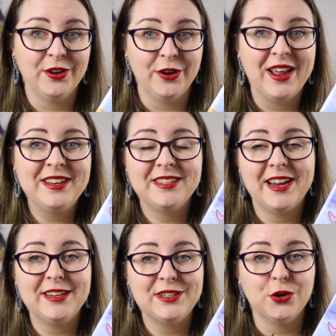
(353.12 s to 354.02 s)
you know,
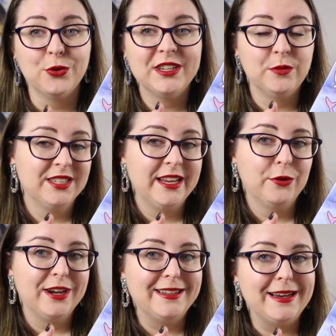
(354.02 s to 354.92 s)
entertaining stories with
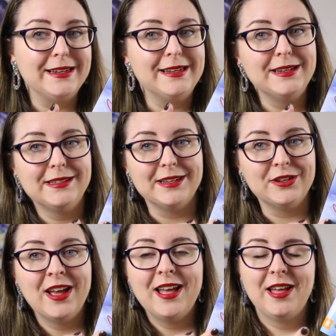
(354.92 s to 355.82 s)
secret identities, and
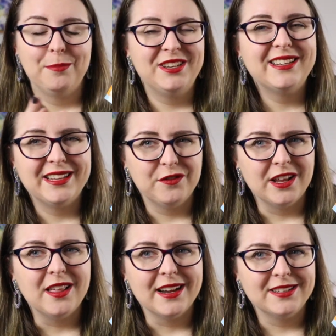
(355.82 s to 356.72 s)
particularly if they
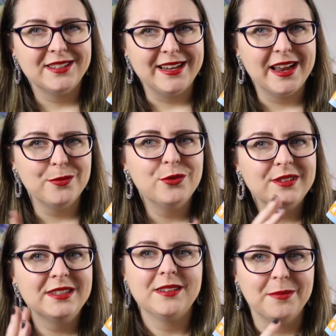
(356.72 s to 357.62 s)
like sea
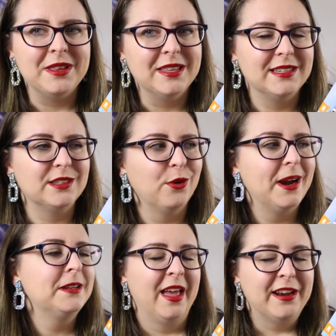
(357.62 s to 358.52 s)
animals. I mean, this is
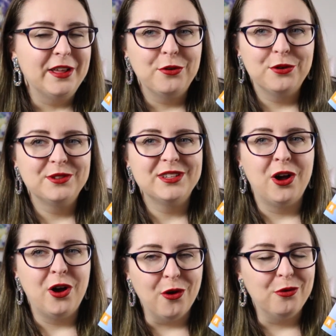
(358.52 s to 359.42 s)
great. And I thought it was a
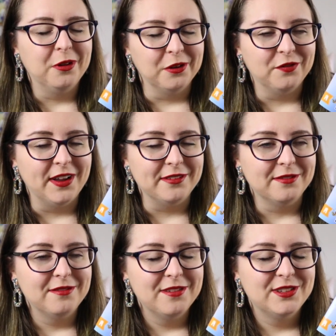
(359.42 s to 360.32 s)
whole lot of fun.
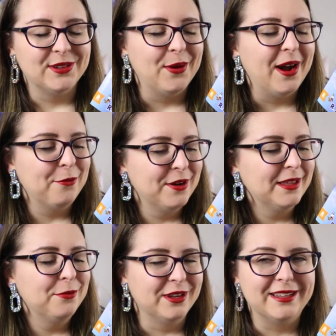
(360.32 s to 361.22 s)
So I
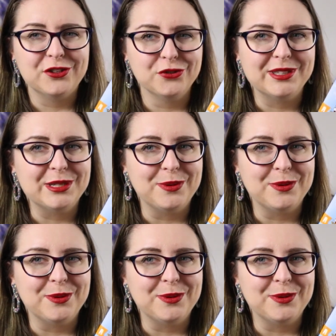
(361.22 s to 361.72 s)
really, really enjoyed this